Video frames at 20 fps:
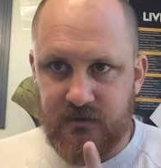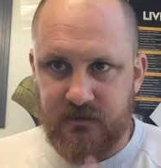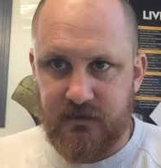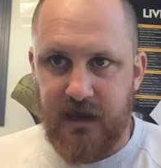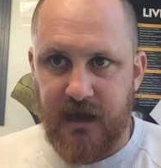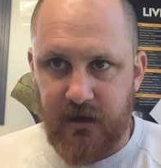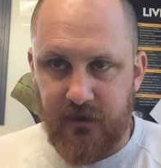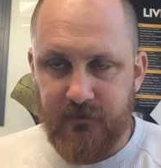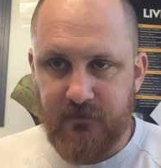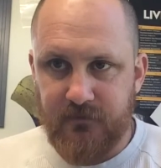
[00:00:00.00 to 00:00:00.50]

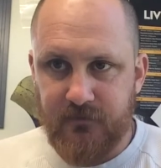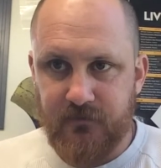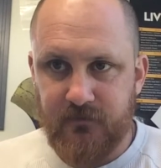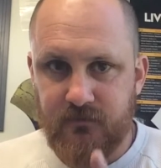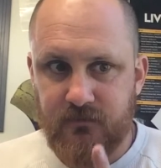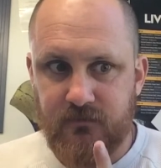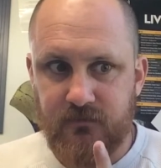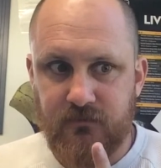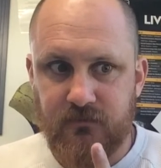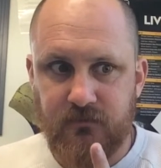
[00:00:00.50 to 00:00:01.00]
now,
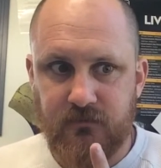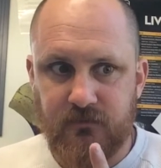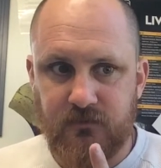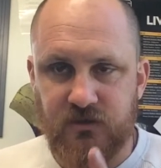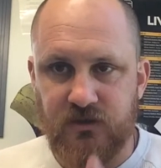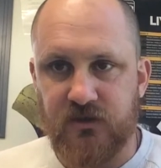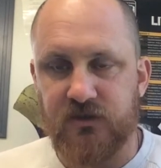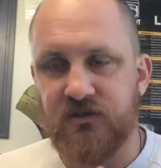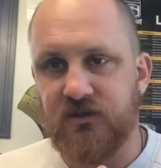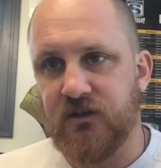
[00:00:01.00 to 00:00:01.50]

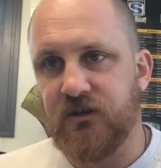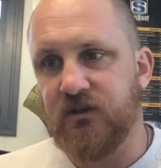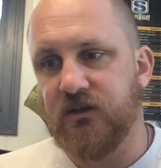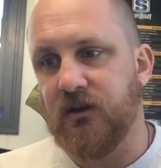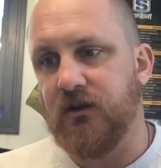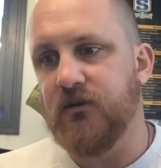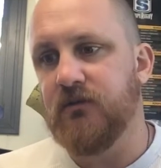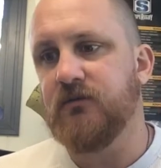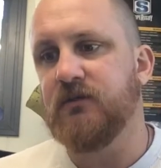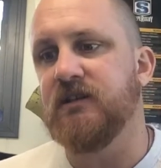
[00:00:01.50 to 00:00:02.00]
just so you
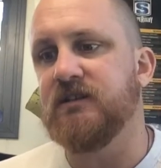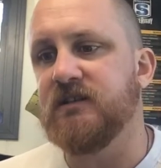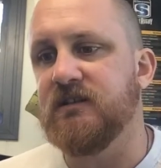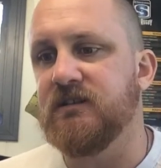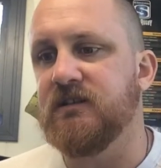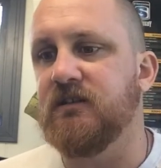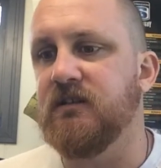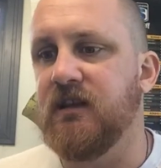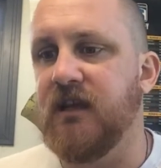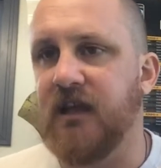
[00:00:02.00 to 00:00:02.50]
know, this
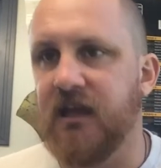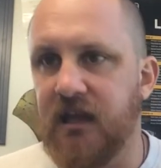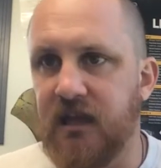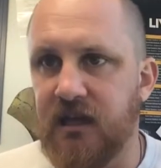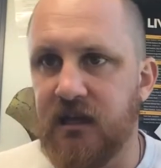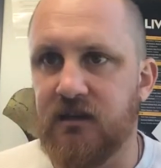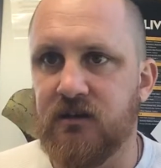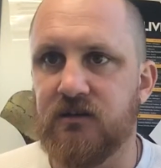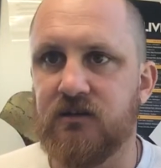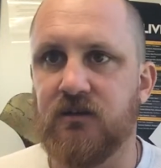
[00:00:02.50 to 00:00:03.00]
isn't the
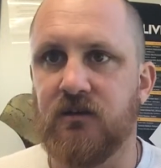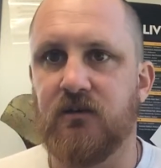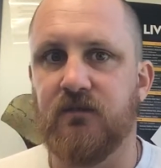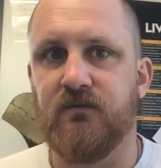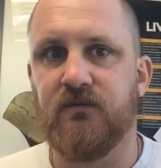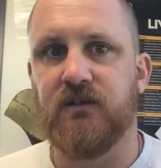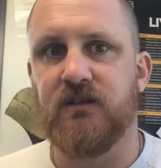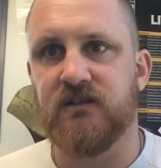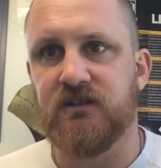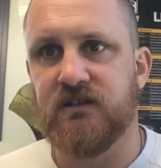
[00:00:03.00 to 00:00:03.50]
end
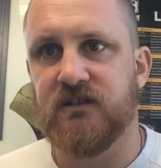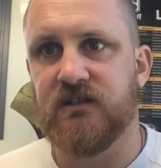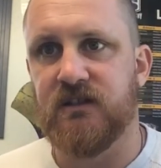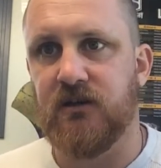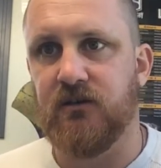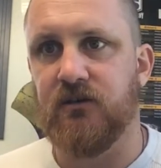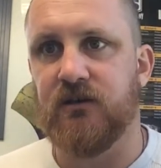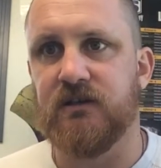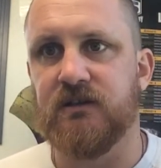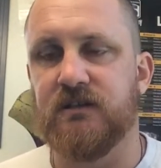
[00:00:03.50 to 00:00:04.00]
of this
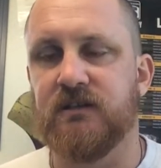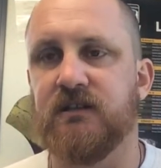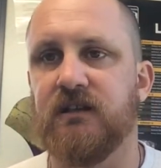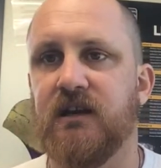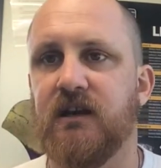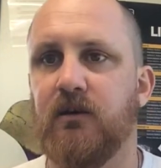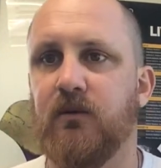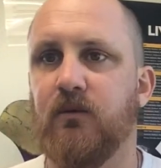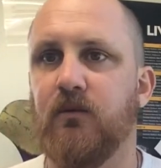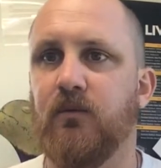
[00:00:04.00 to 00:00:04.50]
series.
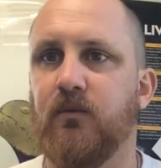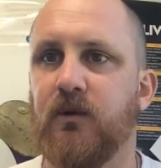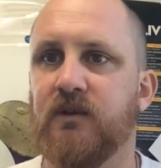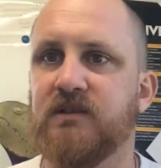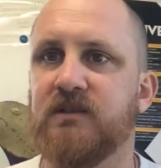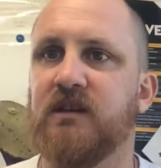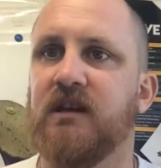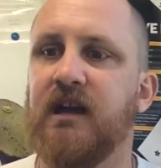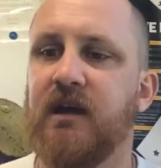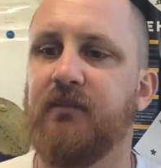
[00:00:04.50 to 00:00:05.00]
Now
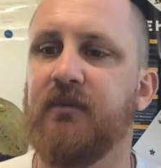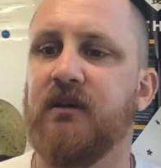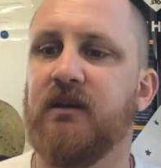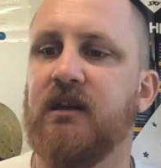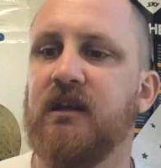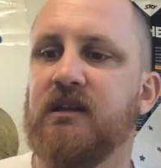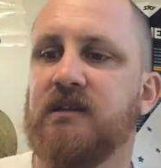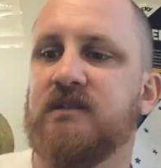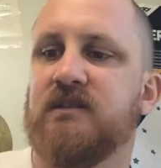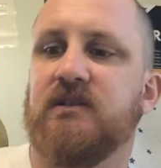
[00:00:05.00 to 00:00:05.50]
what's going to happen
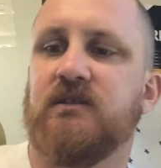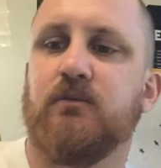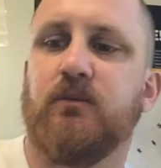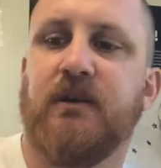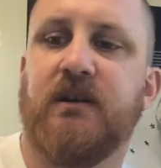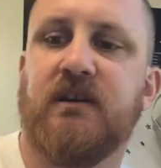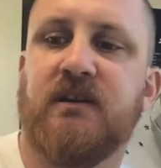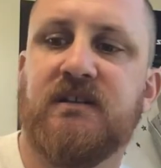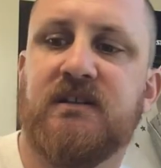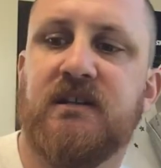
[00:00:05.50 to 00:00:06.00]
next is we're
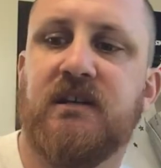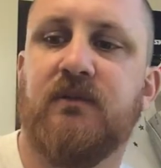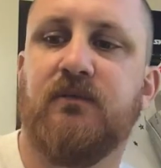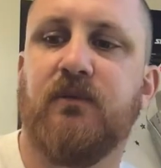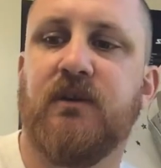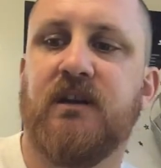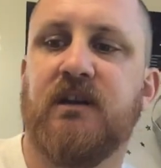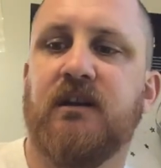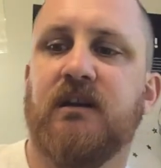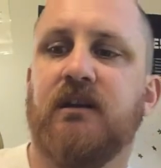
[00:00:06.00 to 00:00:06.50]
going to see if
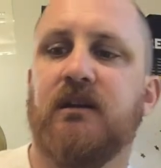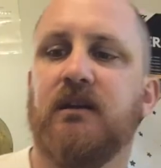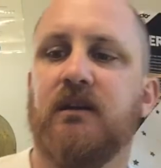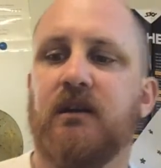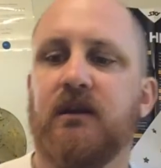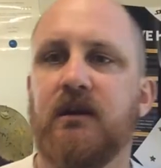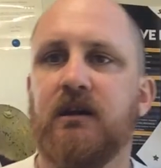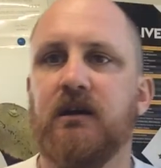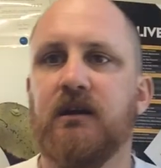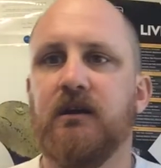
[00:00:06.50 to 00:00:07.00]
we can
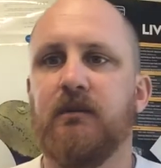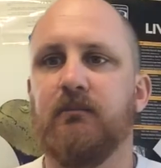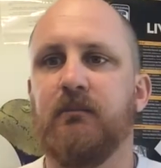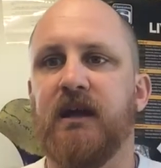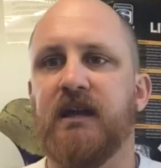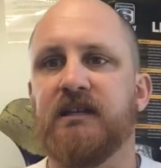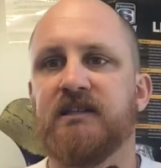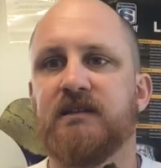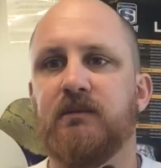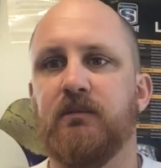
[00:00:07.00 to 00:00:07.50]

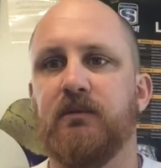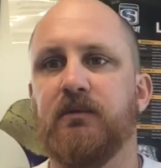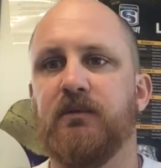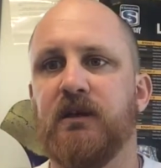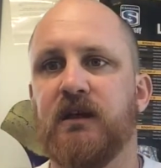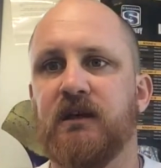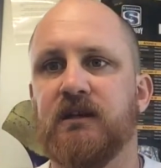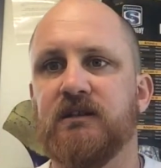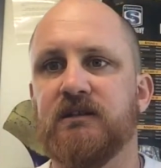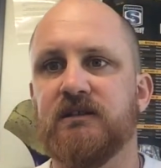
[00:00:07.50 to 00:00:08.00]
make some
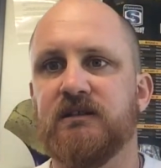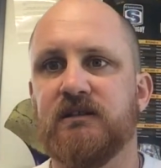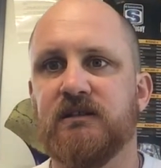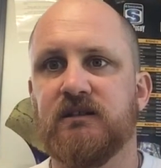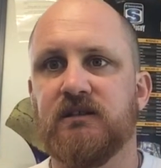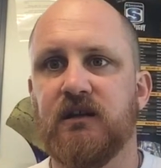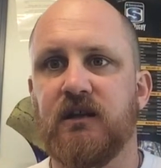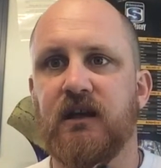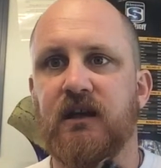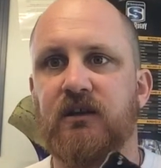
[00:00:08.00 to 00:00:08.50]

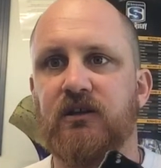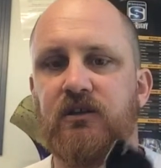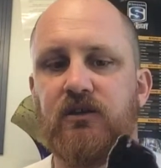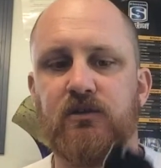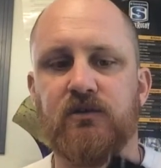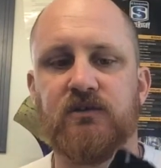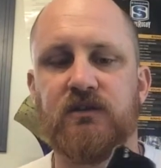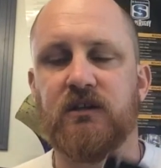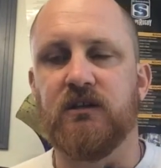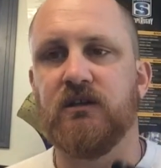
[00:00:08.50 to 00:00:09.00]
things
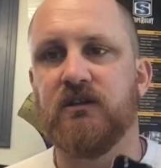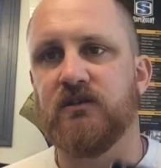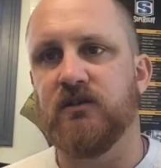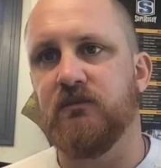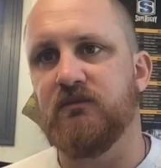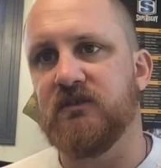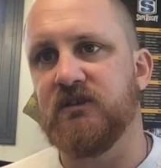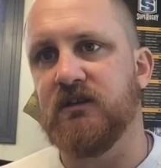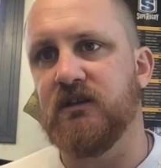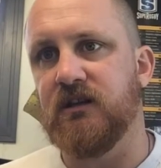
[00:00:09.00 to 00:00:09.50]
using this
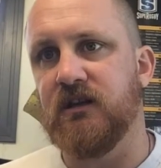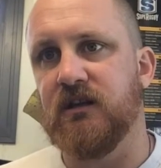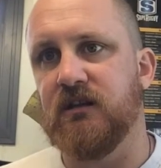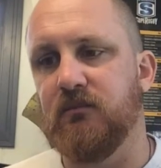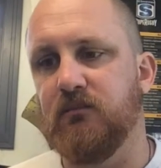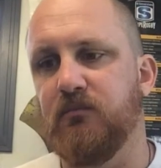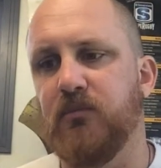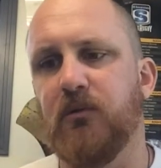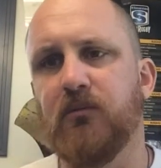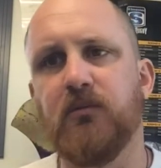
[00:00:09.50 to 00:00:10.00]

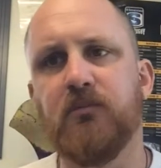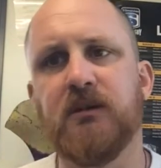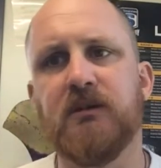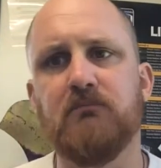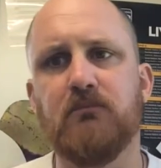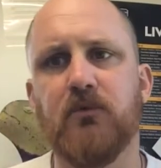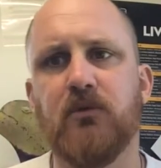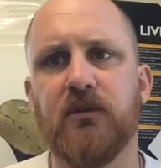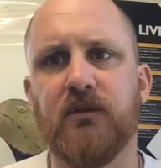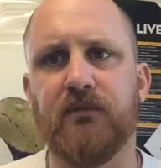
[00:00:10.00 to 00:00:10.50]
obsidian, probably
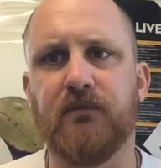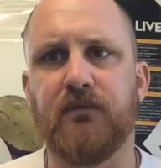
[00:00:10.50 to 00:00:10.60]
more the